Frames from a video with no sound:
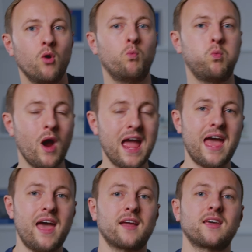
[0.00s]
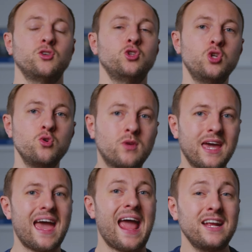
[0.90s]
Where can you
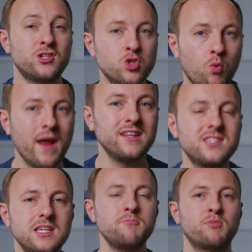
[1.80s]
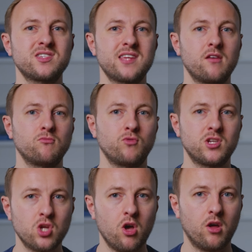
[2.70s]
get a 20%
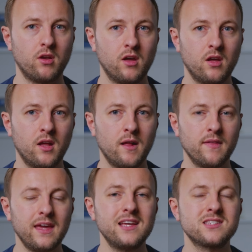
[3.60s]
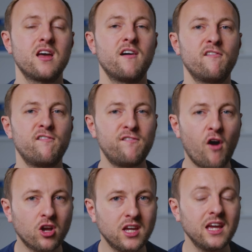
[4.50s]
return? It's
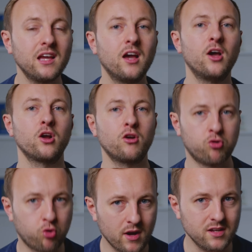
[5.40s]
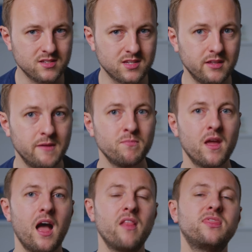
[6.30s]
fucking crazy.
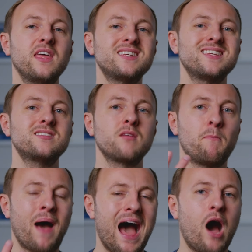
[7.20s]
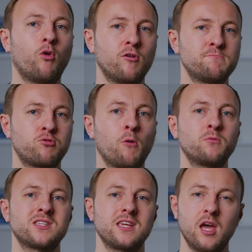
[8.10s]
And this is the power of
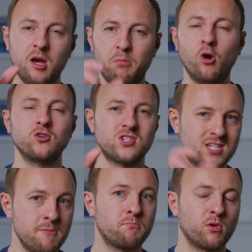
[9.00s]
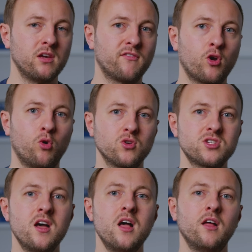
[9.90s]
property, put simply, of
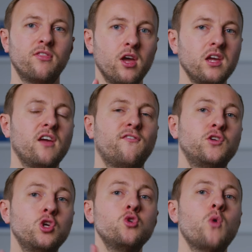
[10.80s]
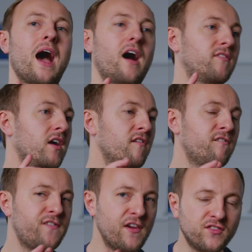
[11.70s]
course, that if you have
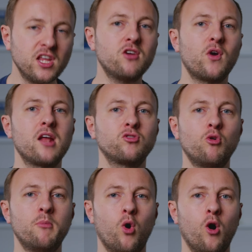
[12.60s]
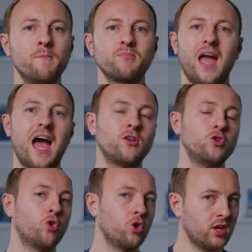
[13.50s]
50 grand or more and
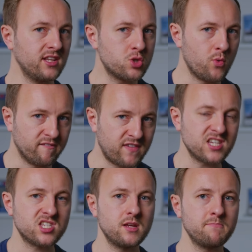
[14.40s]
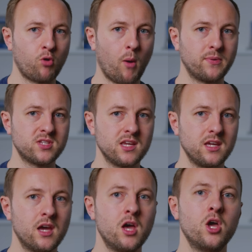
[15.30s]
you're looking to invest in
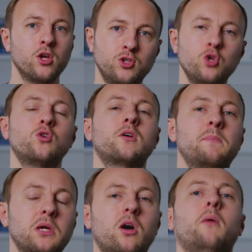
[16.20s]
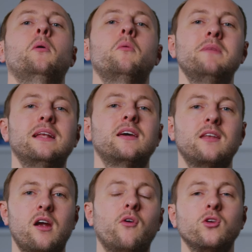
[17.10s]
property, you can become a
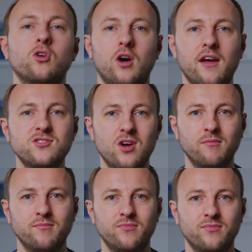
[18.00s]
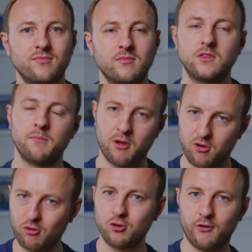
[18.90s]
millionaire in your lifetime,
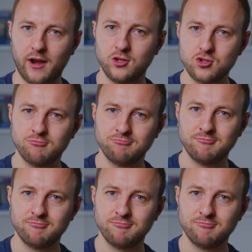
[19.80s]
depending on your age.